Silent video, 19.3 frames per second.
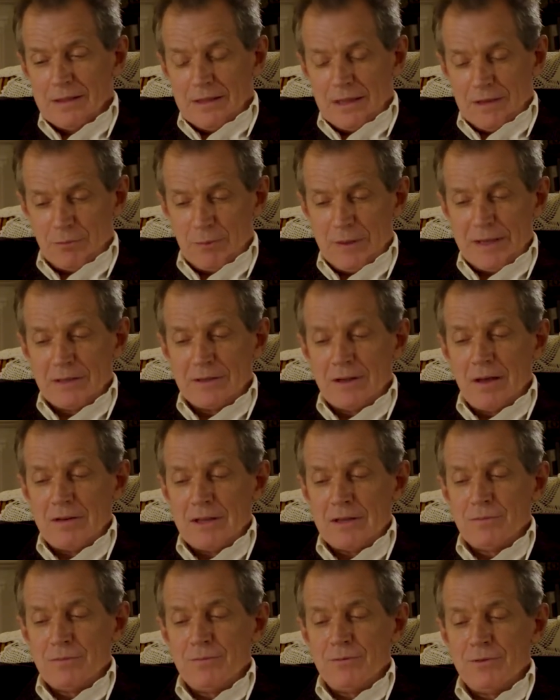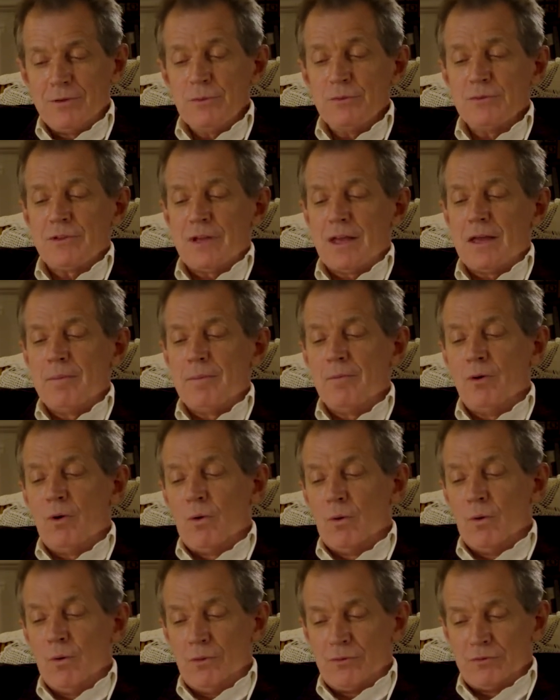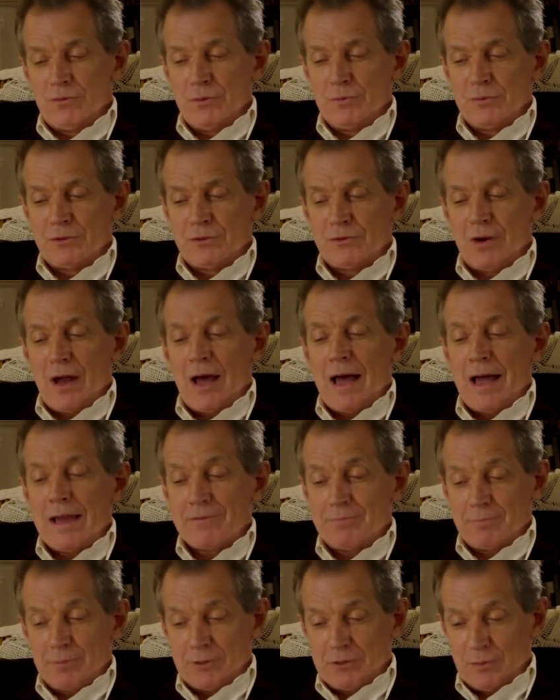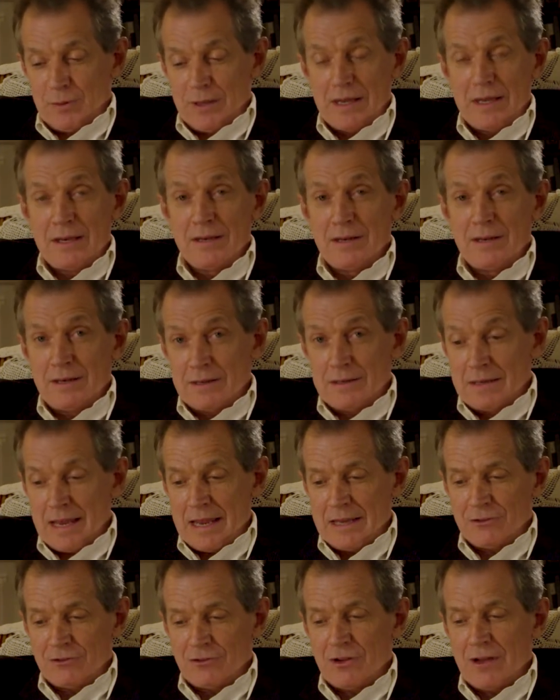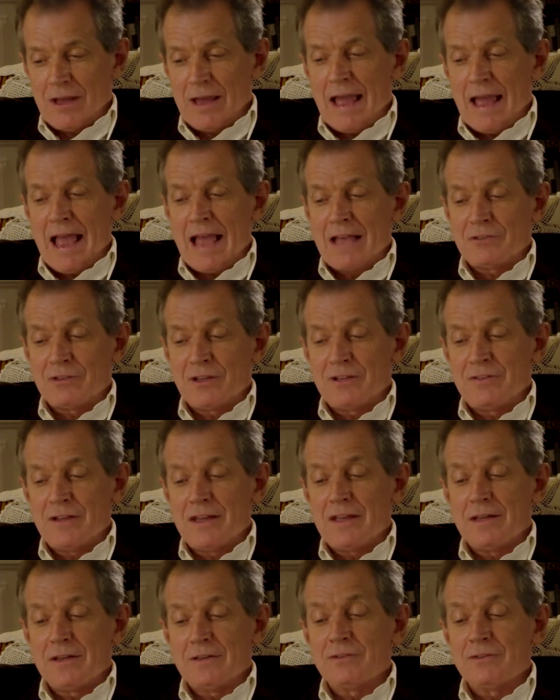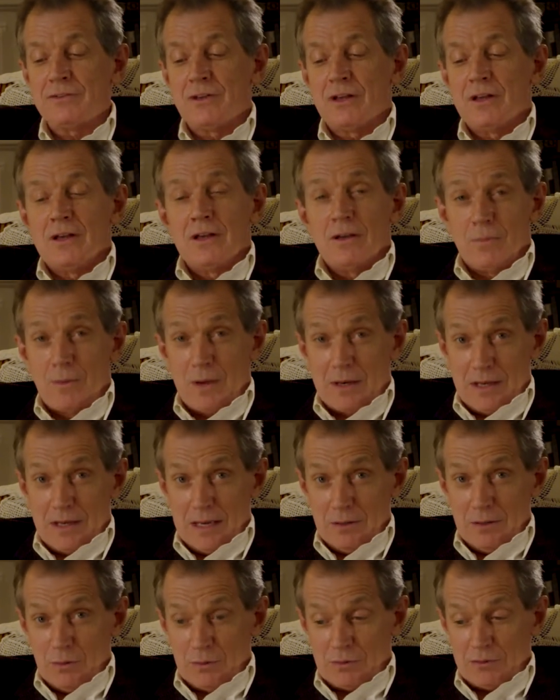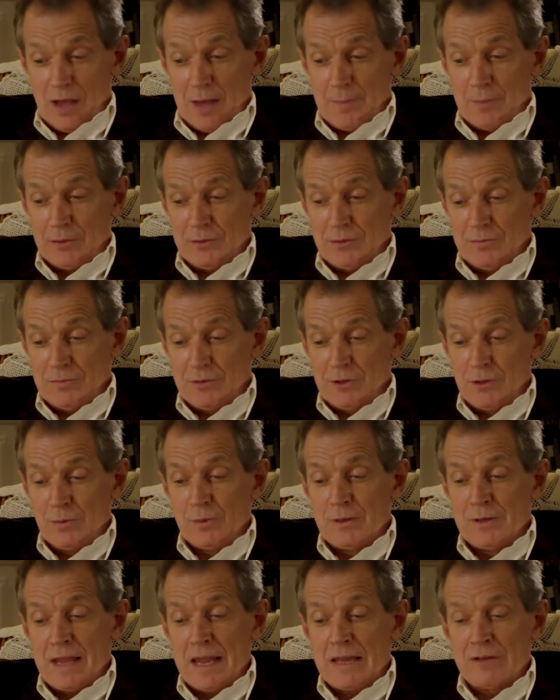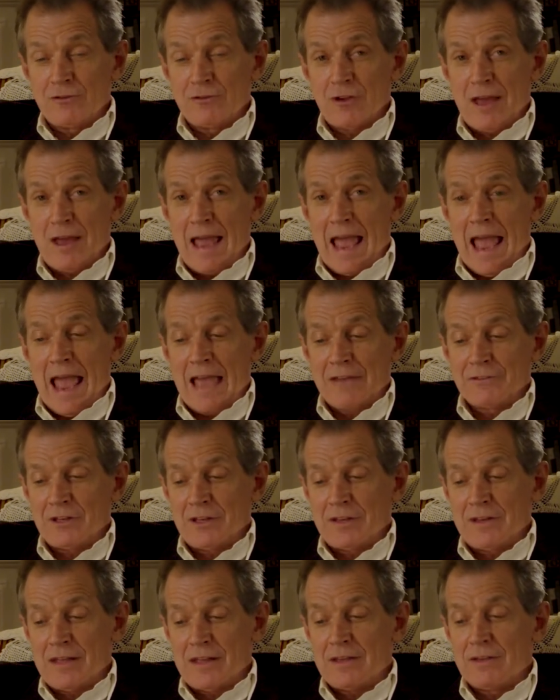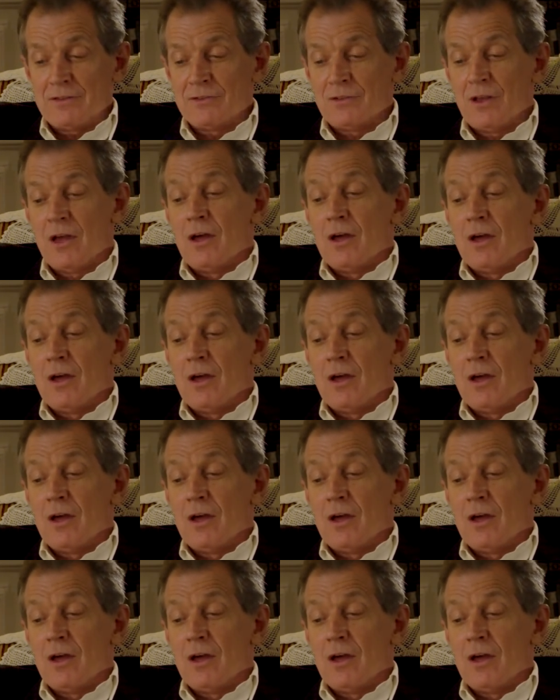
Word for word: If we can only confuse him all through the drive between nature as it is, when he looks up at the view and nature as it is